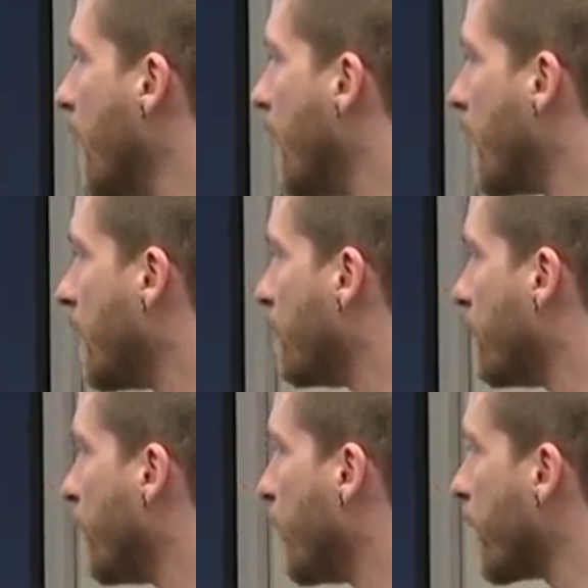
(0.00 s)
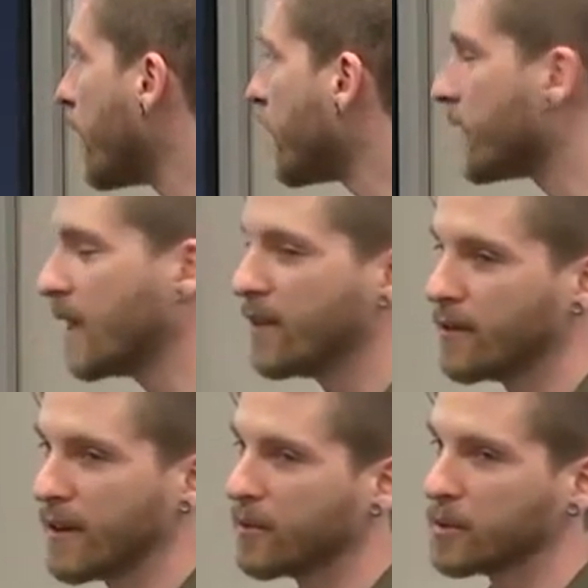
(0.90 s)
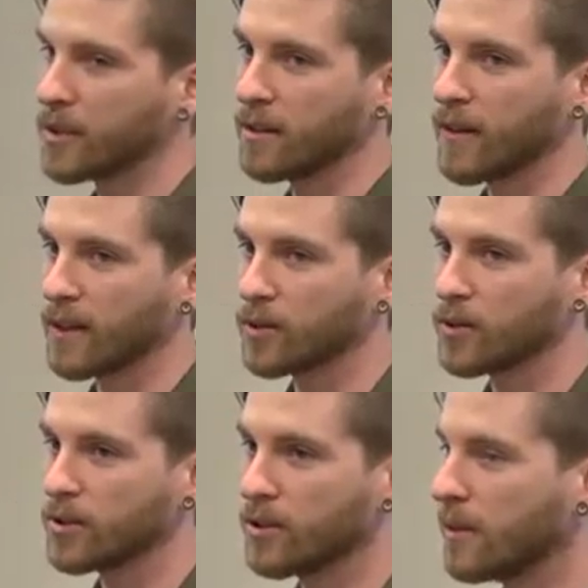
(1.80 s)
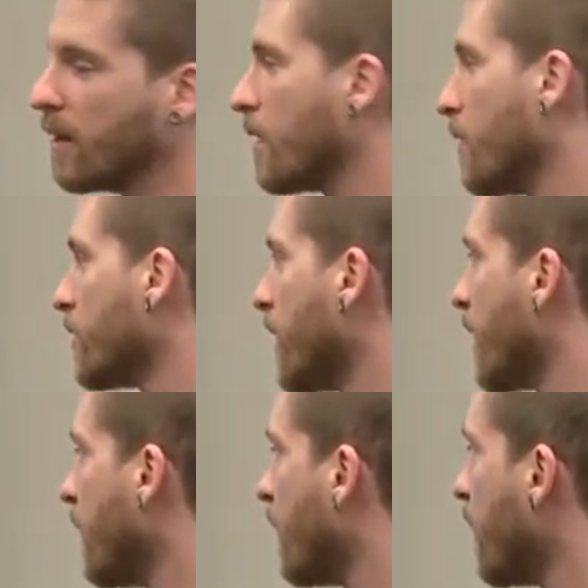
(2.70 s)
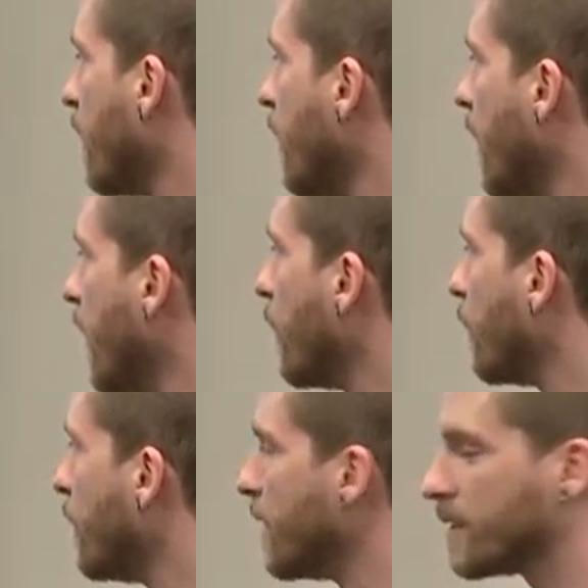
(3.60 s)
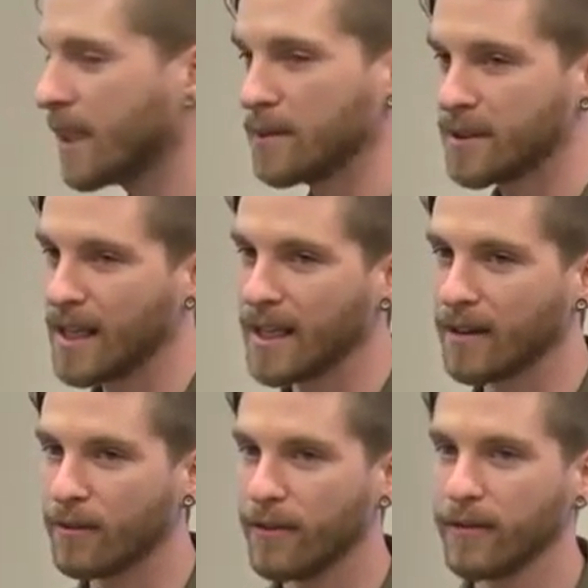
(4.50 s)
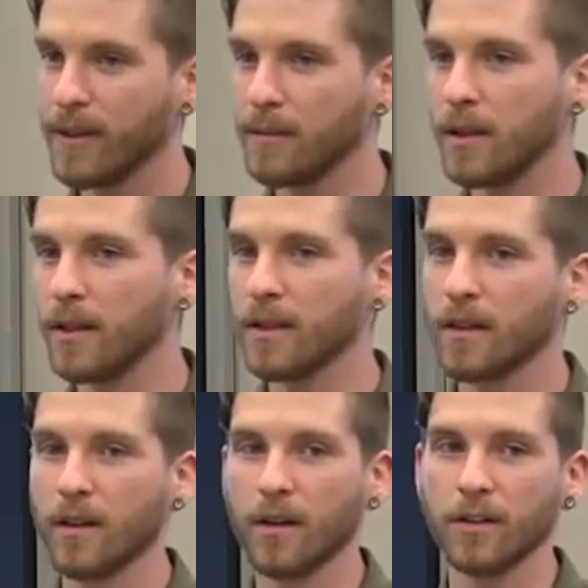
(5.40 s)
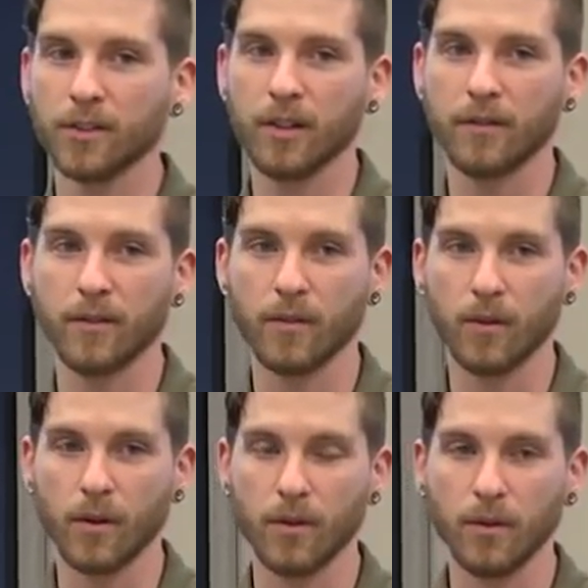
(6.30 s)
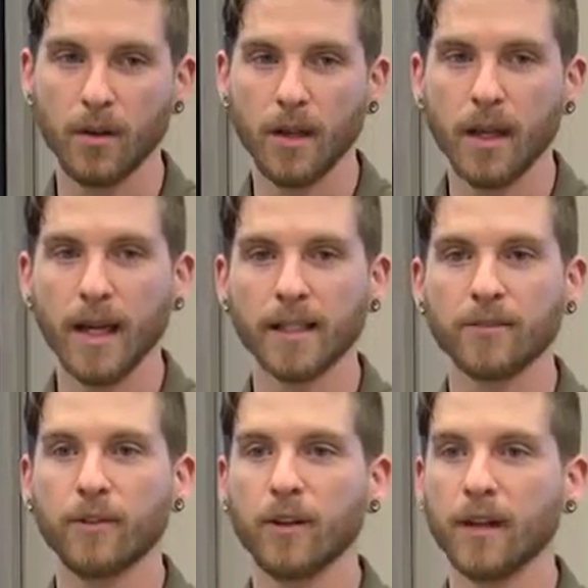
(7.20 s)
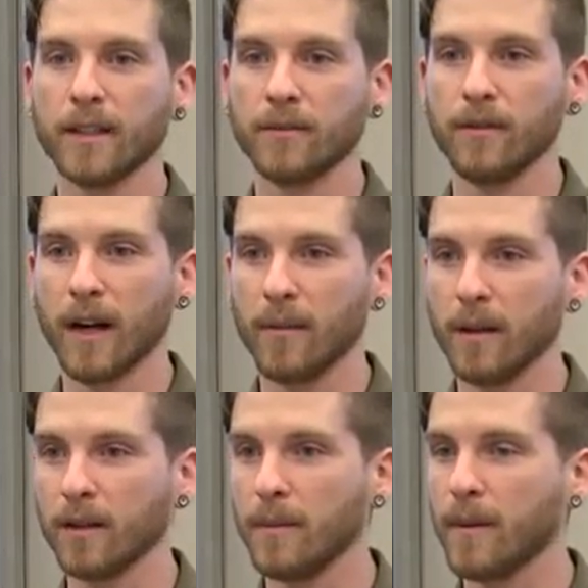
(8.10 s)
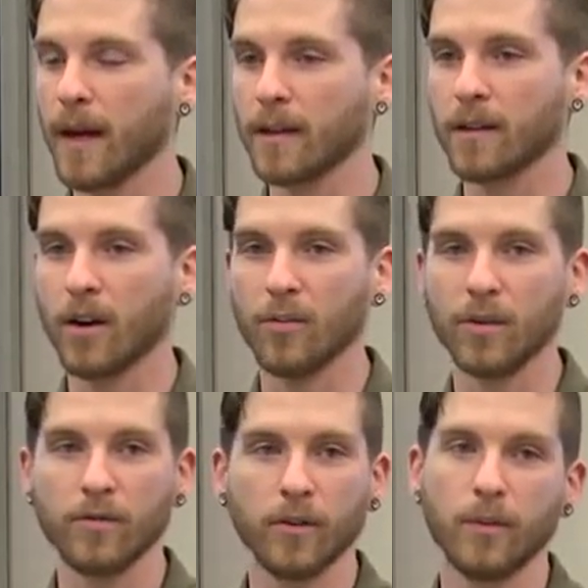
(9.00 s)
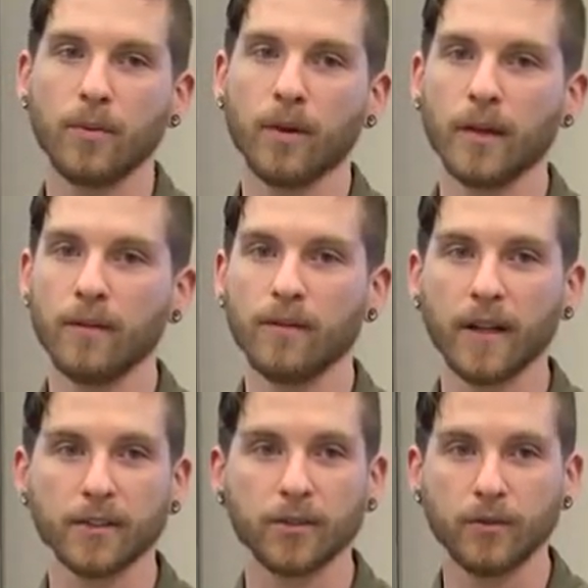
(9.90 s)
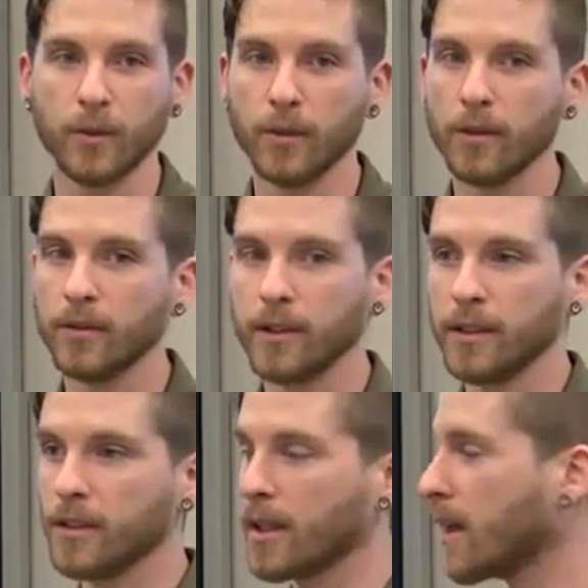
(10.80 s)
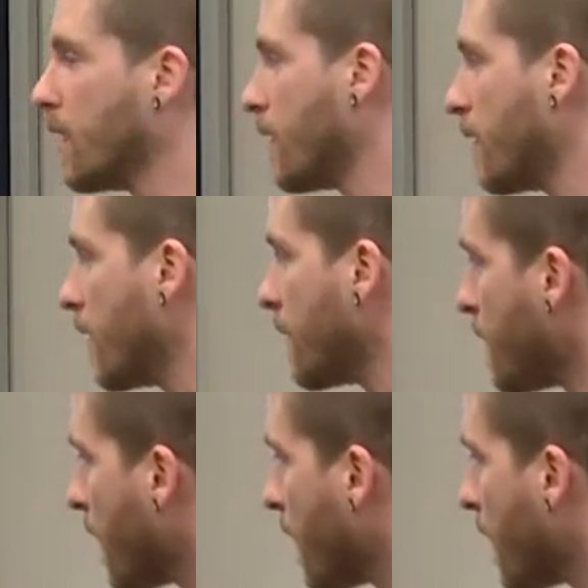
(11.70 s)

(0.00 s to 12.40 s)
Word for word: Um, if we could get to 75% of households in America recycling, it would be the same as taking 50 million cars off of the road as far as environmental impact, carbon footprint, fossil fuel usage, that kind of thing.